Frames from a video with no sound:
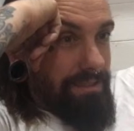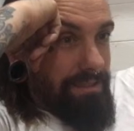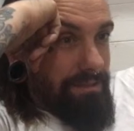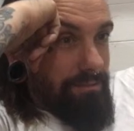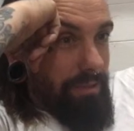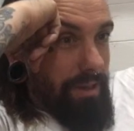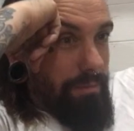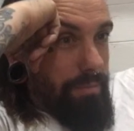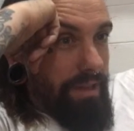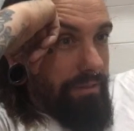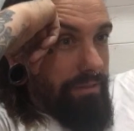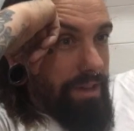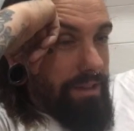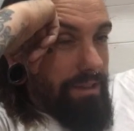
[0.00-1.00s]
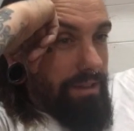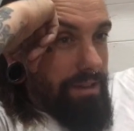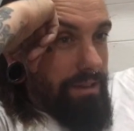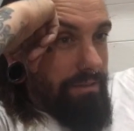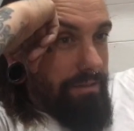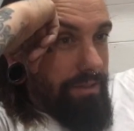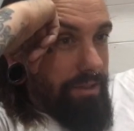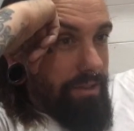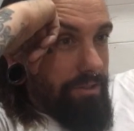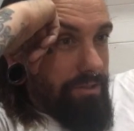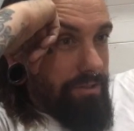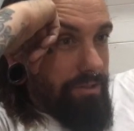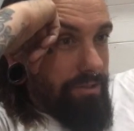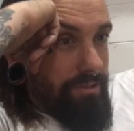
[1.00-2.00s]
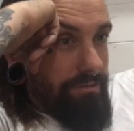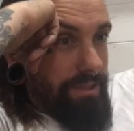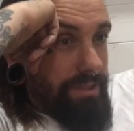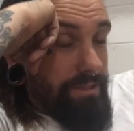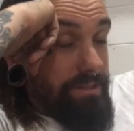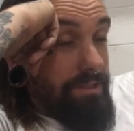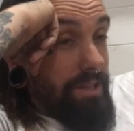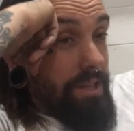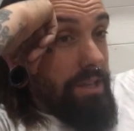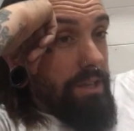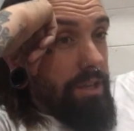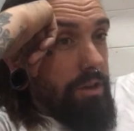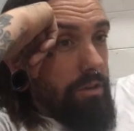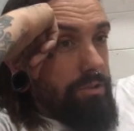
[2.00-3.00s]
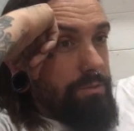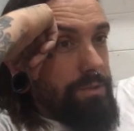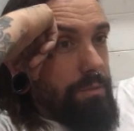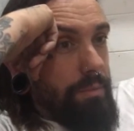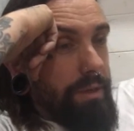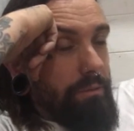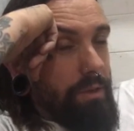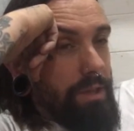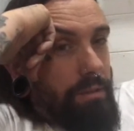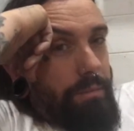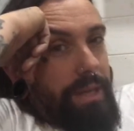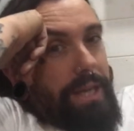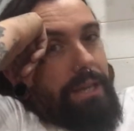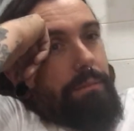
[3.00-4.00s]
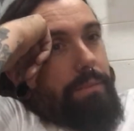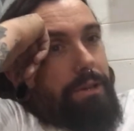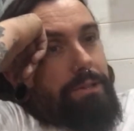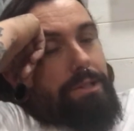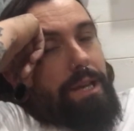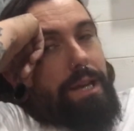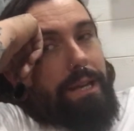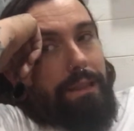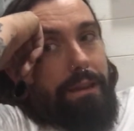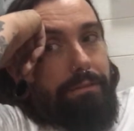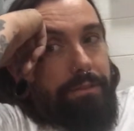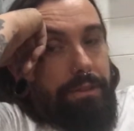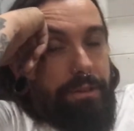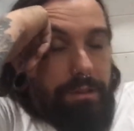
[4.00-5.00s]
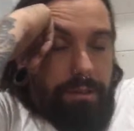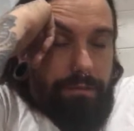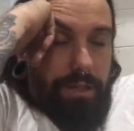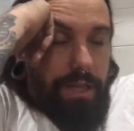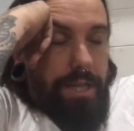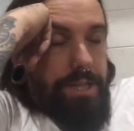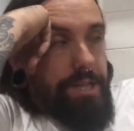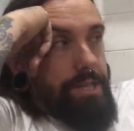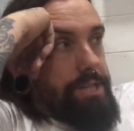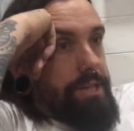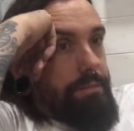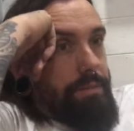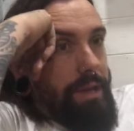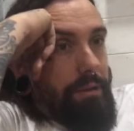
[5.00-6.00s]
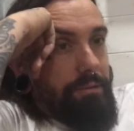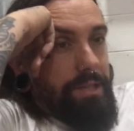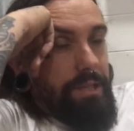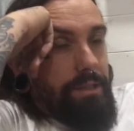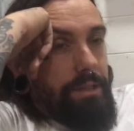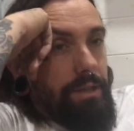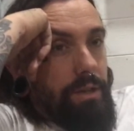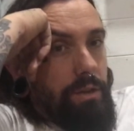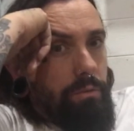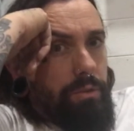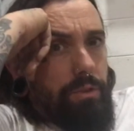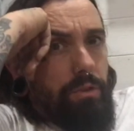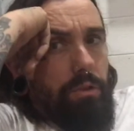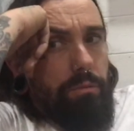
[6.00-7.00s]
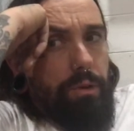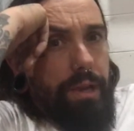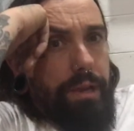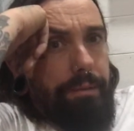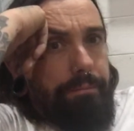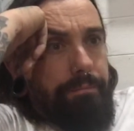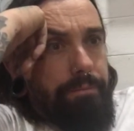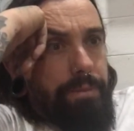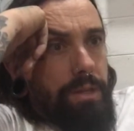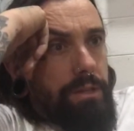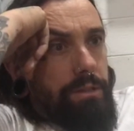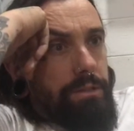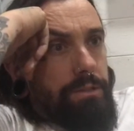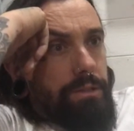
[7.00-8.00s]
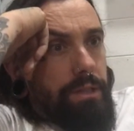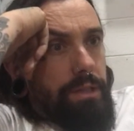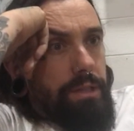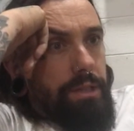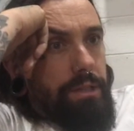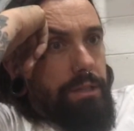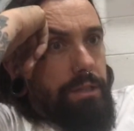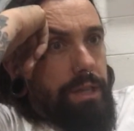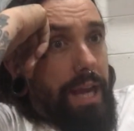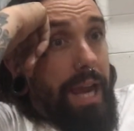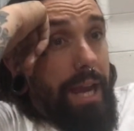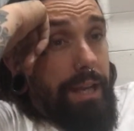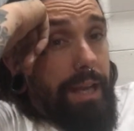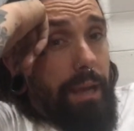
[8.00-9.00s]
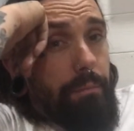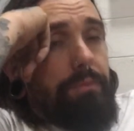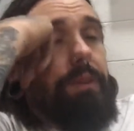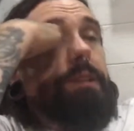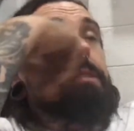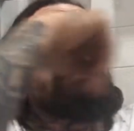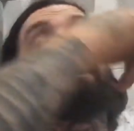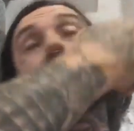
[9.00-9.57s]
Why pick Vanlife? Cost or other reasons? Cost was a big one in the beginning because I left the relationship that I was in with no money, and I had a camper van, so it